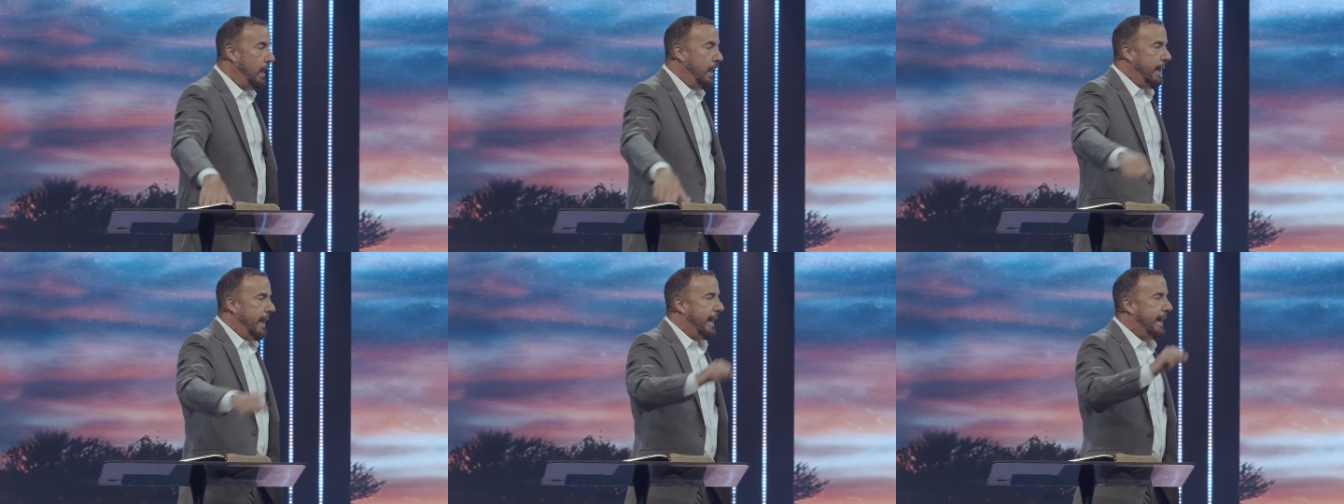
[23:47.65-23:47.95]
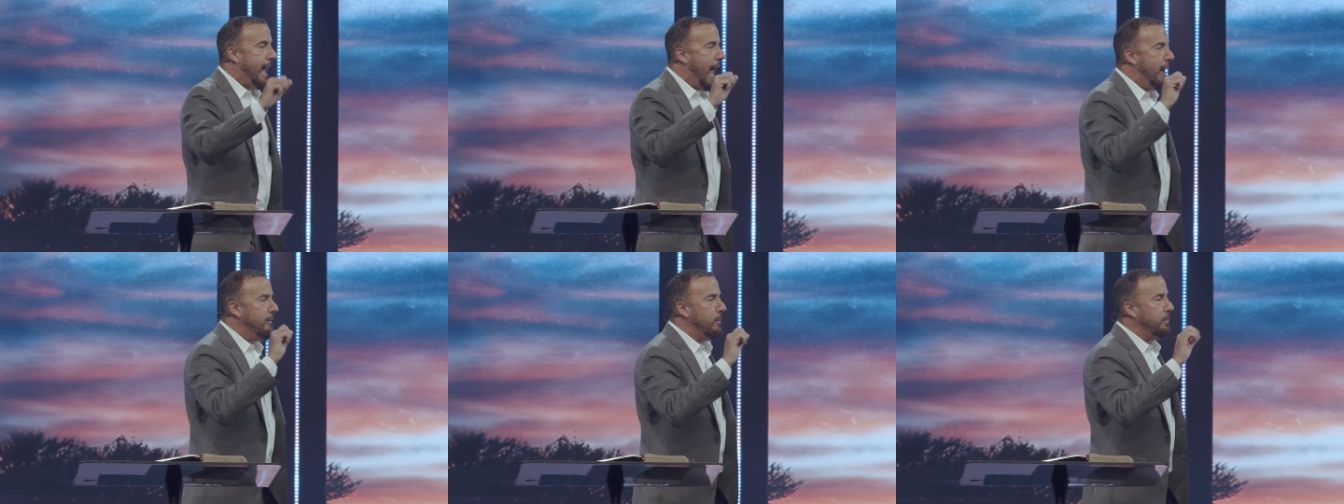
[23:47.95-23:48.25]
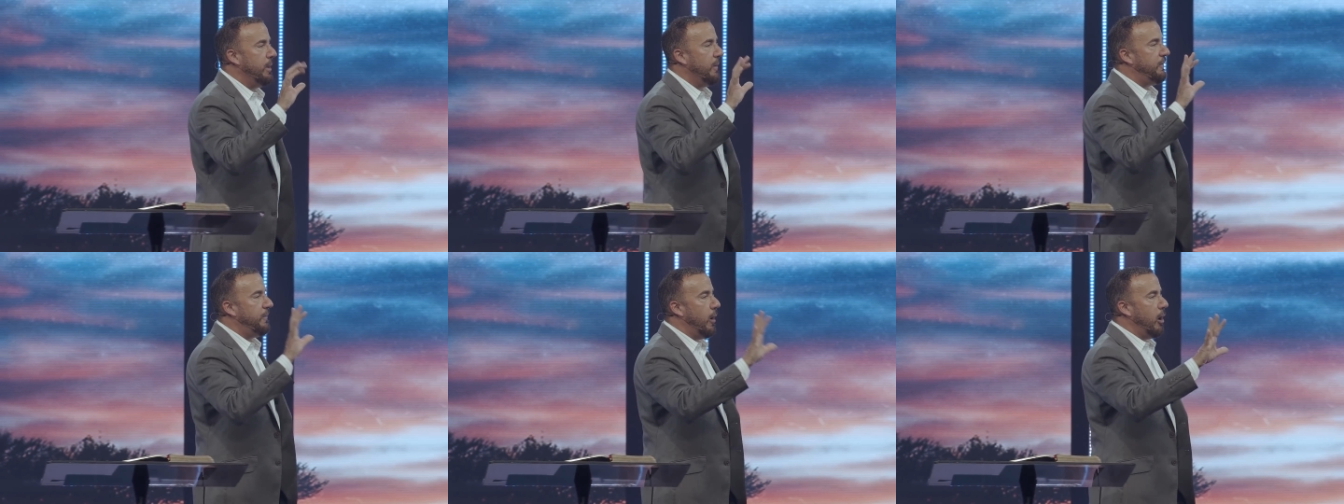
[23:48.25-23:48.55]
He gave them
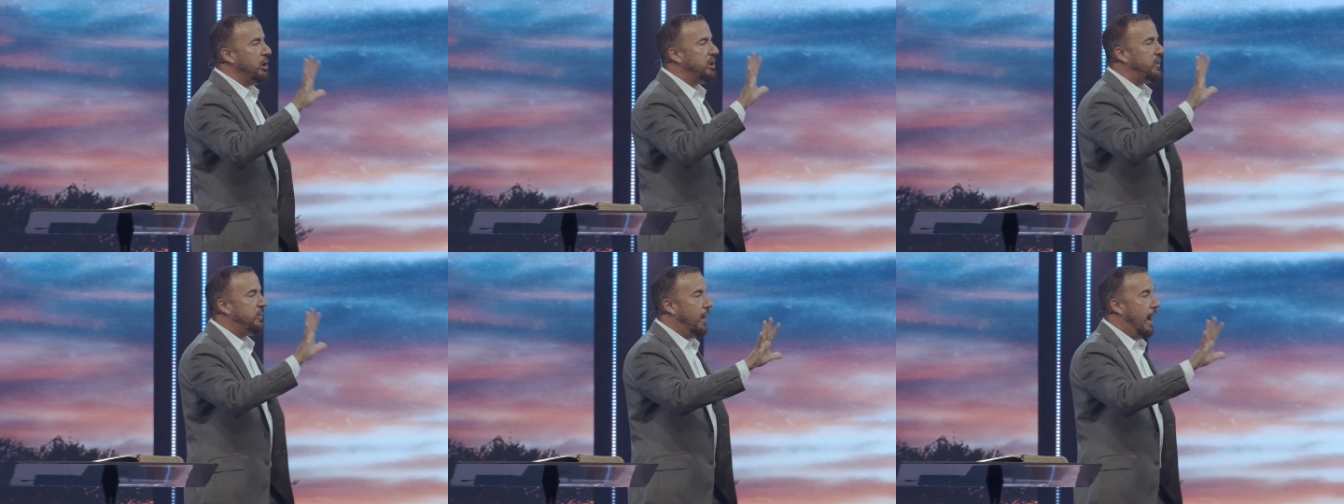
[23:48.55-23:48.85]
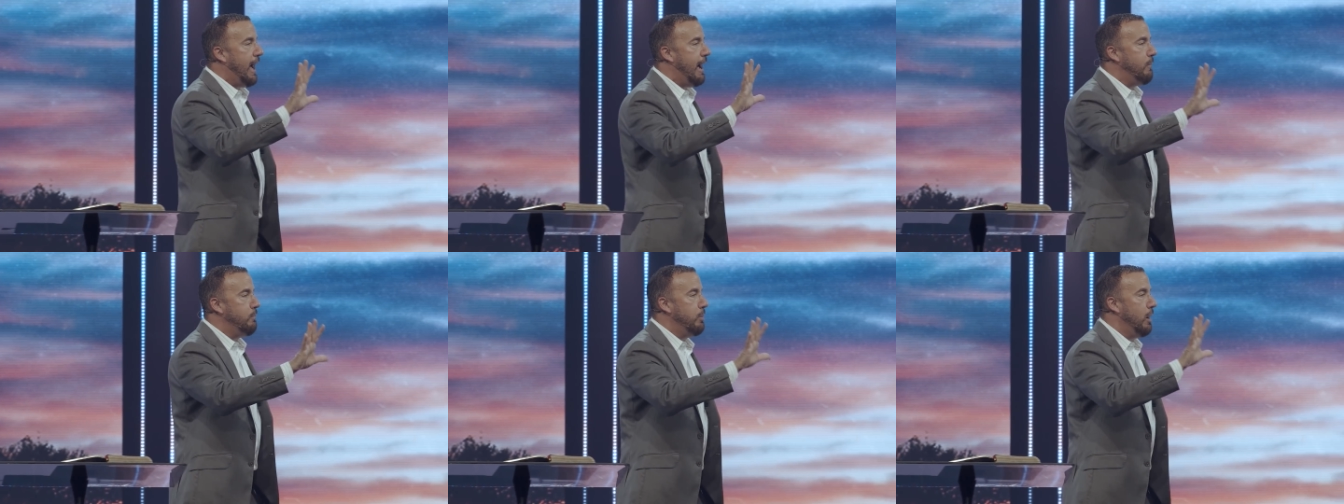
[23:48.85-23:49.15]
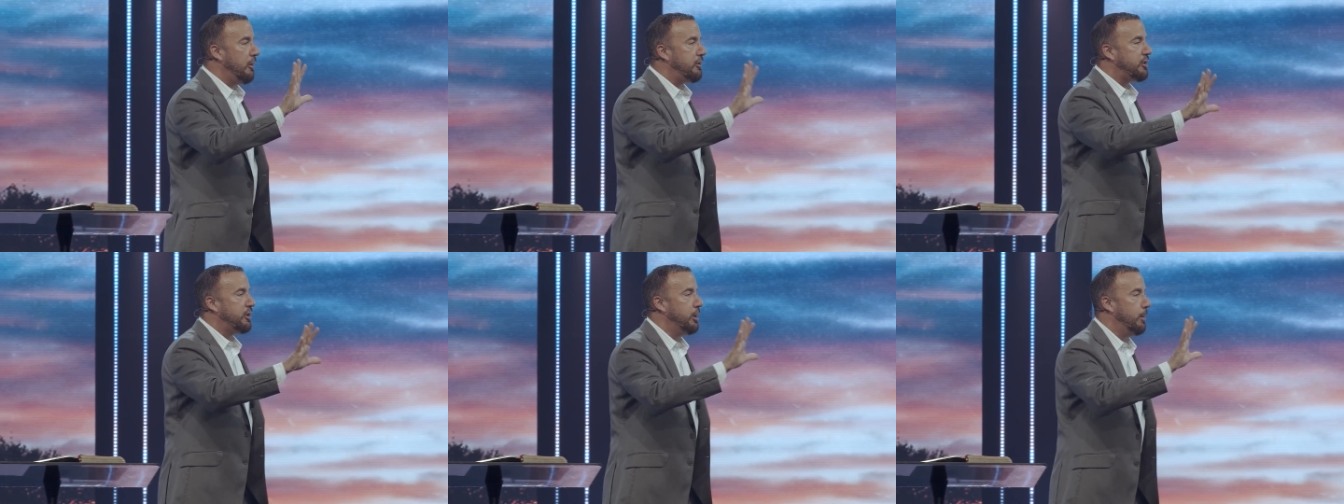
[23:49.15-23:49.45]
the first five
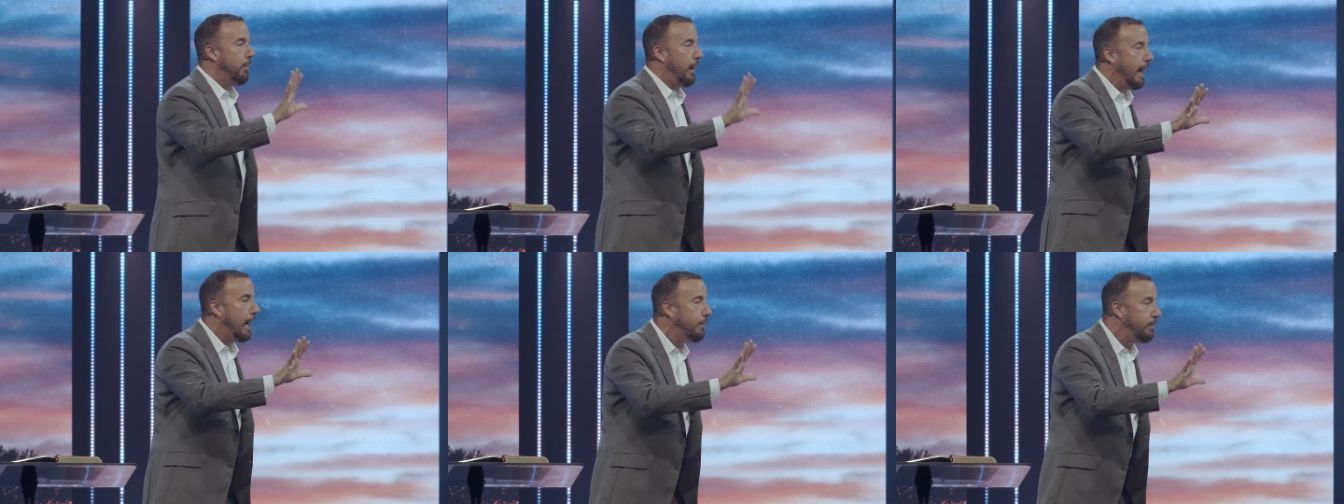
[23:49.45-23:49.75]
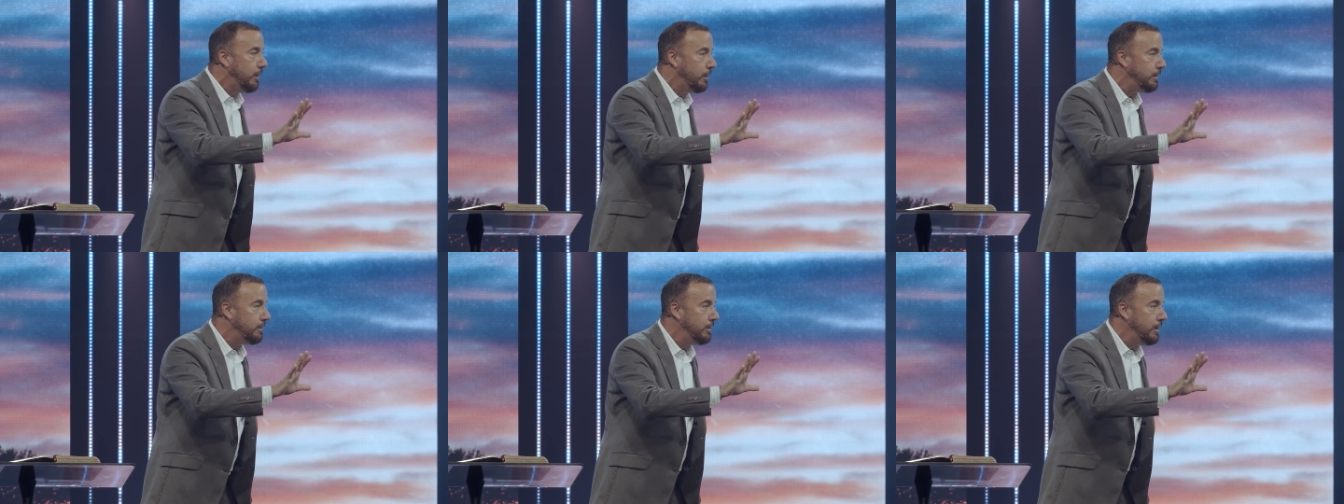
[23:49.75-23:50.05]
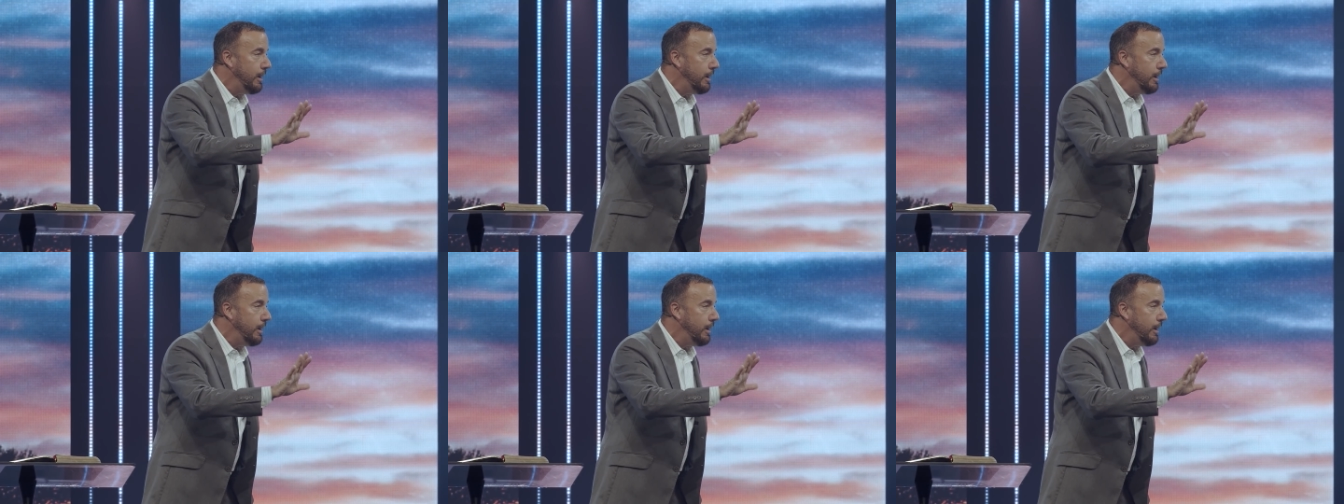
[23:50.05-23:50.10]
books of the Bible.